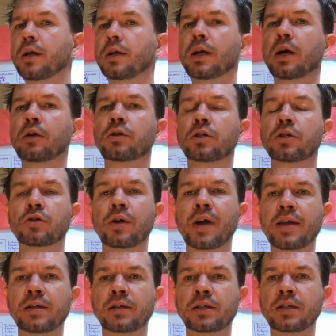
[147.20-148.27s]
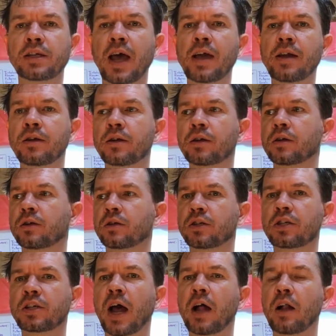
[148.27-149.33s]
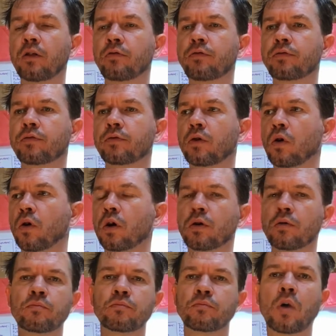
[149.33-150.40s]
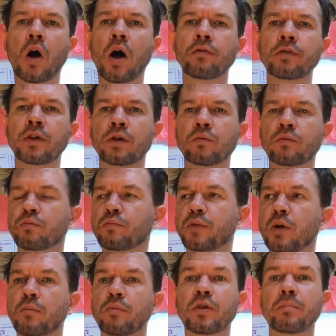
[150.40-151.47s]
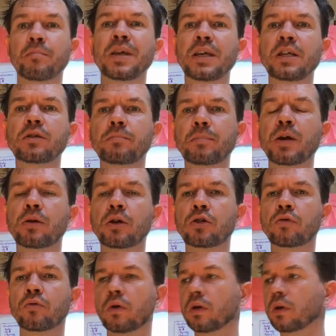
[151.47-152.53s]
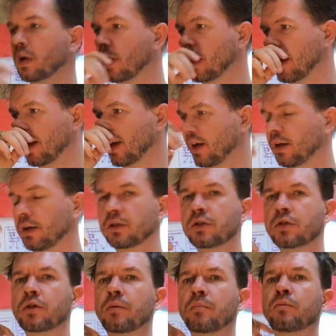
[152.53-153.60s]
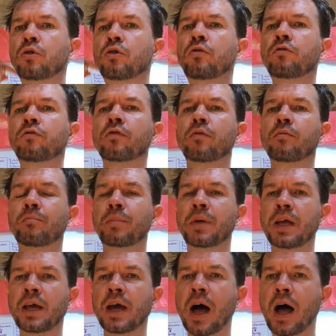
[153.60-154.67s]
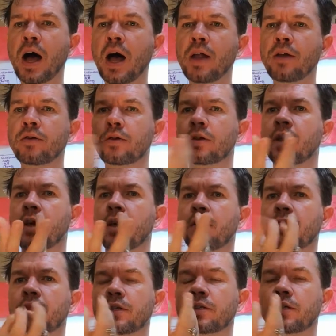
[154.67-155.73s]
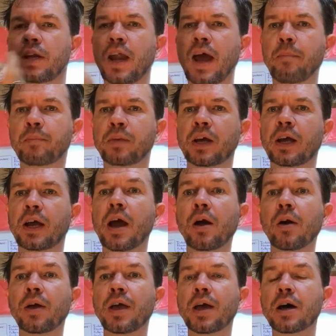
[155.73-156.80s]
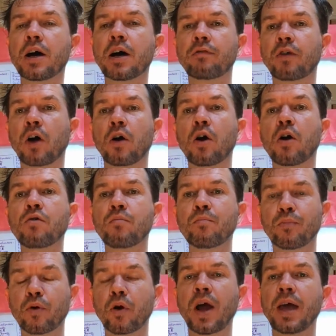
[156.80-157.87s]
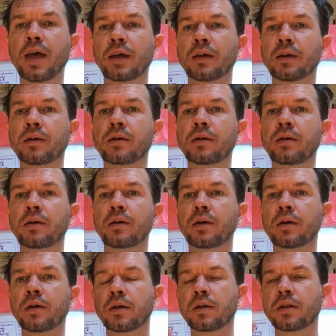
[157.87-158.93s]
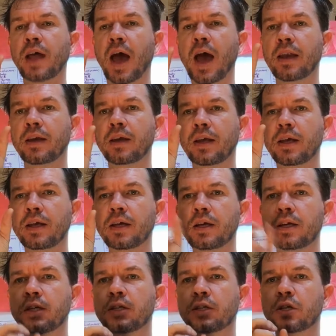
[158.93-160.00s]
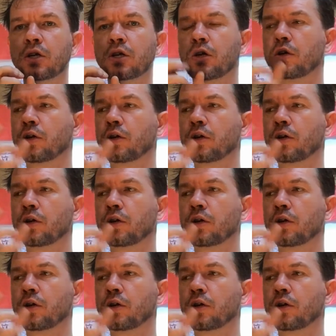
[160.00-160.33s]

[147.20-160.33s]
Now, to transcend self, or often, to be spiritual, is to move beyond the synaptic area of our own brain that is